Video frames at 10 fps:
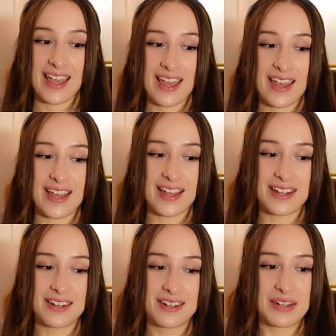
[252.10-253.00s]

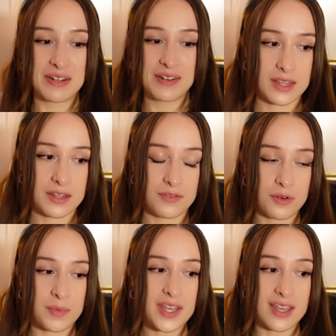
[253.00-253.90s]
And for
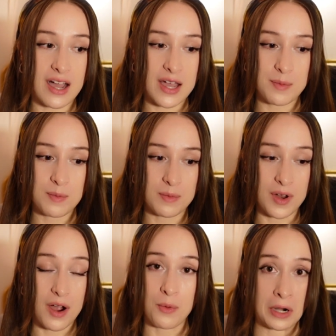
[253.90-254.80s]
me, I'm
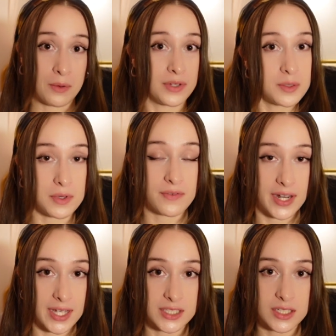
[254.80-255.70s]
not where I want to be
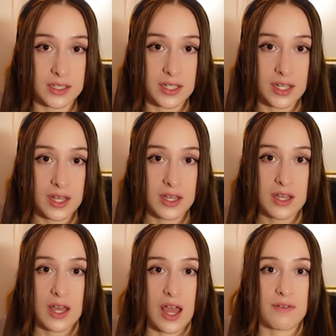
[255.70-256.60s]
financially.
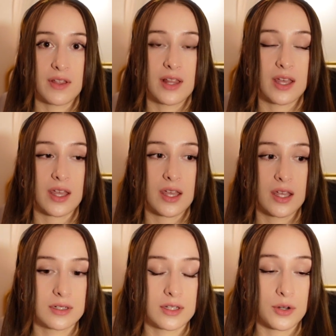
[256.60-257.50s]
I feel like
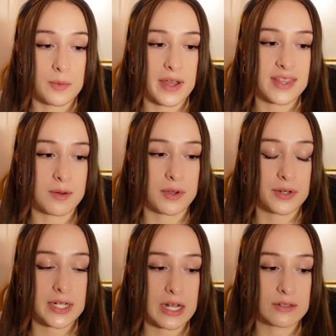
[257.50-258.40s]
the career path that I'm on
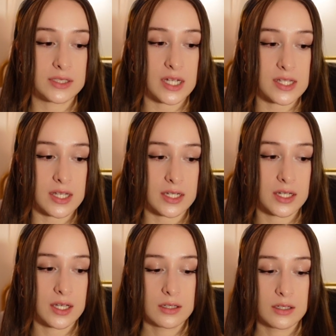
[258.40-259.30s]
right now doesn't
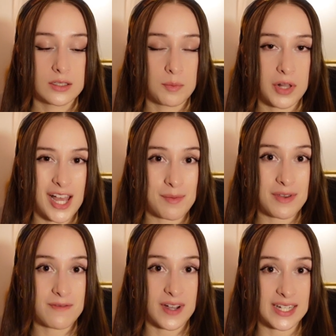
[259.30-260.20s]
supply me
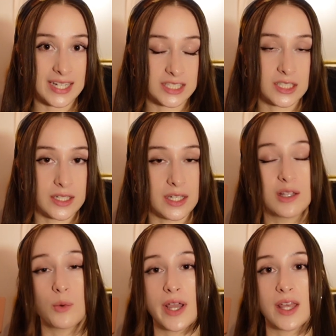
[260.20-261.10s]
financially
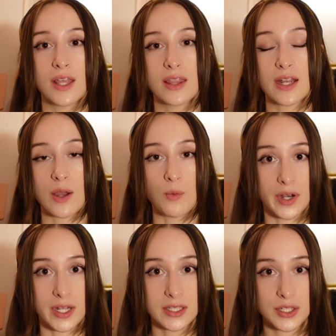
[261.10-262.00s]
the way that I
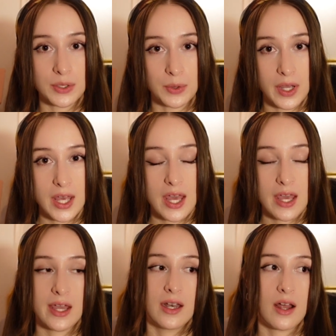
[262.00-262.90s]
want it to,
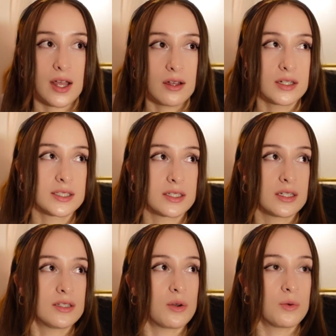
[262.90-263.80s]
and I
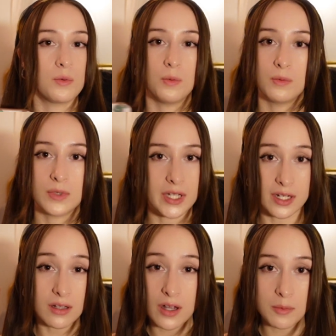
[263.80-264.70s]
honestly don't need
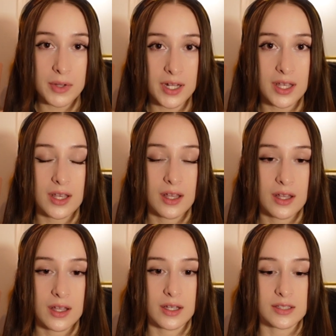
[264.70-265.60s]
a lot of money.
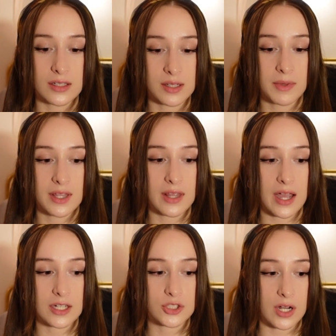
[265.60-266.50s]
It's not something that
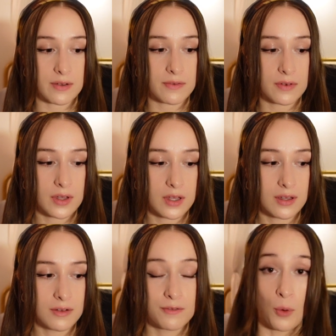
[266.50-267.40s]
I strive
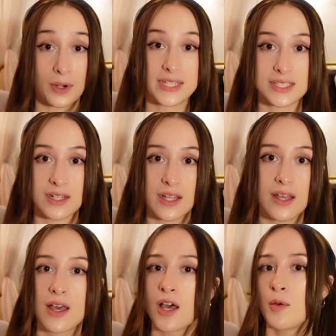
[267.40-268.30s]
for necessarily,
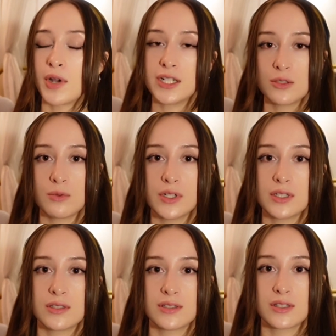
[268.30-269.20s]
but I just want
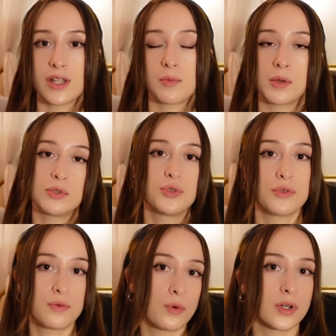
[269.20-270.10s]
to like be able to
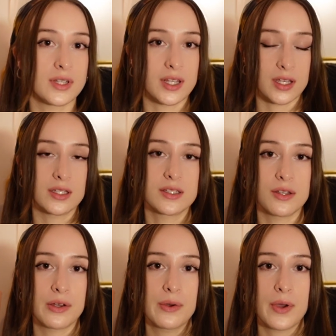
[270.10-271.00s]
afford things,
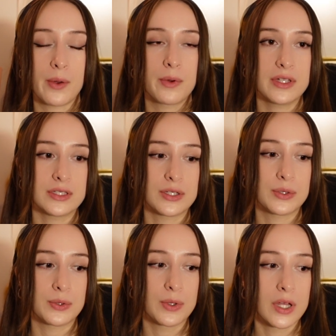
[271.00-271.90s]
I want
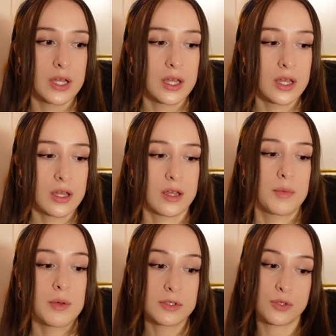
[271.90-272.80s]
to
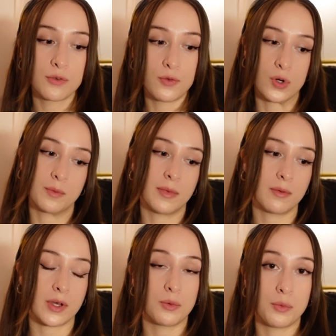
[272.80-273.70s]
be able to afford
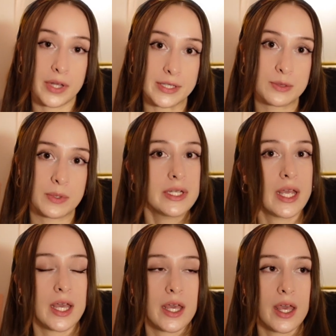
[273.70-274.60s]
my own place one
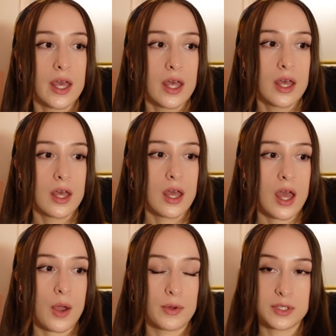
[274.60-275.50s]
day.
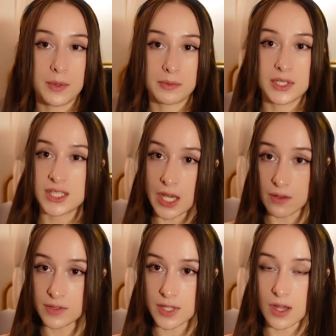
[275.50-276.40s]
I want to be able to
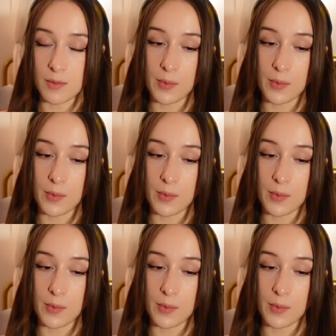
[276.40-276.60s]
save some.